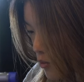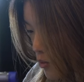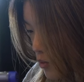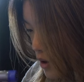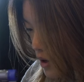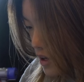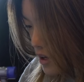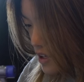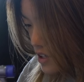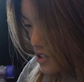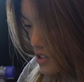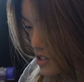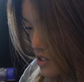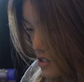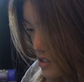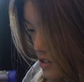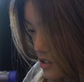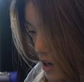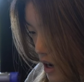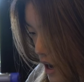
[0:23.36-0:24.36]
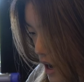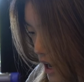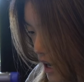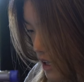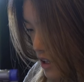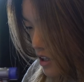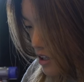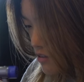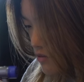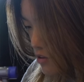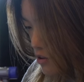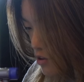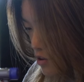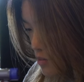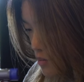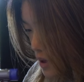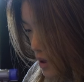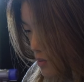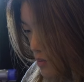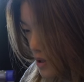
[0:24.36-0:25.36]
was highly
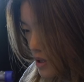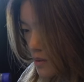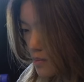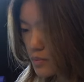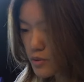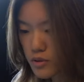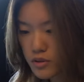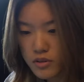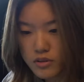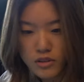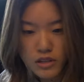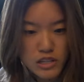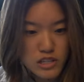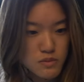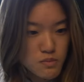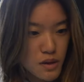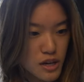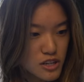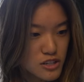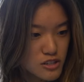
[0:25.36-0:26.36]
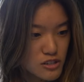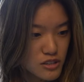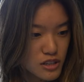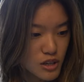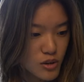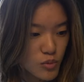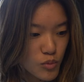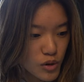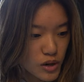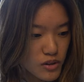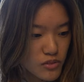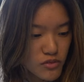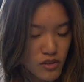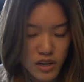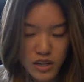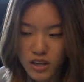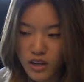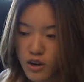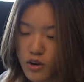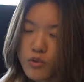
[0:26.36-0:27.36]
viewed by people, especially one
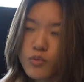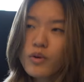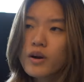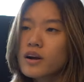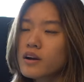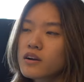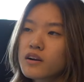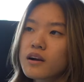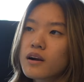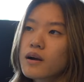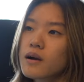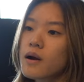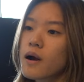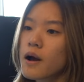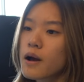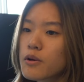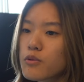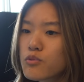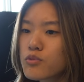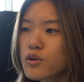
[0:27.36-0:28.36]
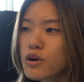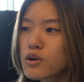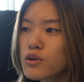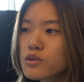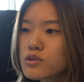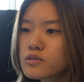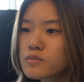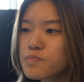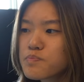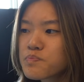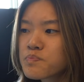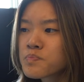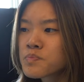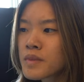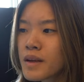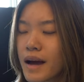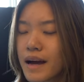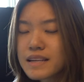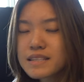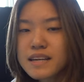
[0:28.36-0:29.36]
video where I wrote
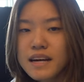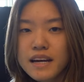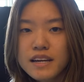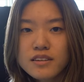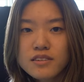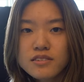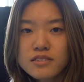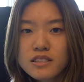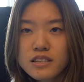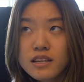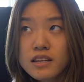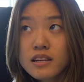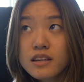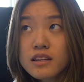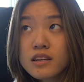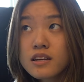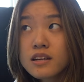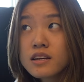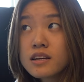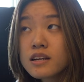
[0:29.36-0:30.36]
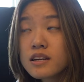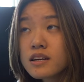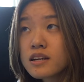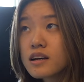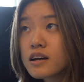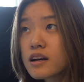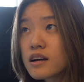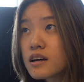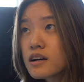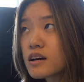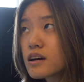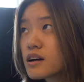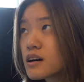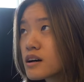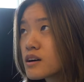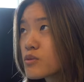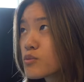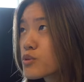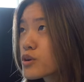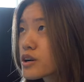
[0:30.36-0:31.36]
I titled it
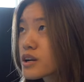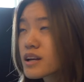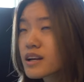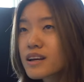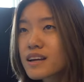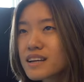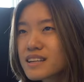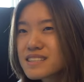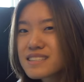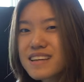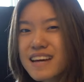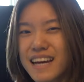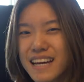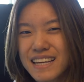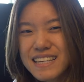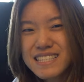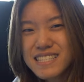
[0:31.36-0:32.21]
Working in Tech